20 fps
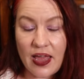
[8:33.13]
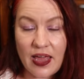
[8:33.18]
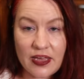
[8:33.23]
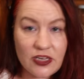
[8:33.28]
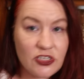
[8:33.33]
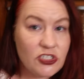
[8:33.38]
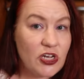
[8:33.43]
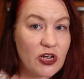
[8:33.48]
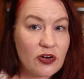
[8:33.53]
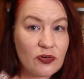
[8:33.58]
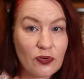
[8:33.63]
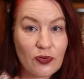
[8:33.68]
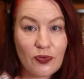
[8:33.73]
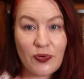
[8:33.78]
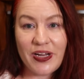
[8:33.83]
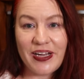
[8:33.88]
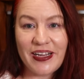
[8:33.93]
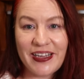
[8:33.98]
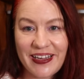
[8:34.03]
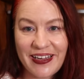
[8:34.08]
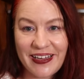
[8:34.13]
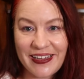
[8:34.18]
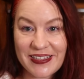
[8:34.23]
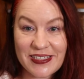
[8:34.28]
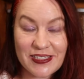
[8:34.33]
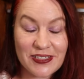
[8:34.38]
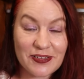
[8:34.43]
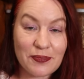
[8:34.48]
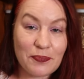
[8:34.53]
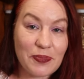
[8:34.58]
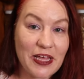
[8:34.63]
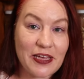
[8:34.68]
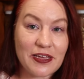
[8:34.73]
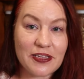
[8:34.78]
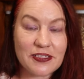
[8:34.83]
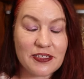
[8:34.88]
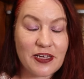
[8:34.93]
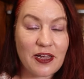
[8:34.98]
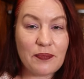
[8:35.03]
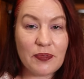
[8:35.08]
in general, this is a
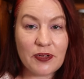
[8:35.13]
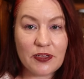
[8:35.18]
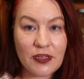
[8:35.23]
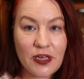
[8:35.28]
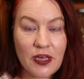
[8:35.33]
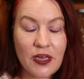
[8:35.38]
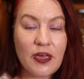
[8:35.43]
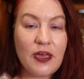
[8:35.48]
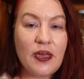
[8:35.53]
blanket statement,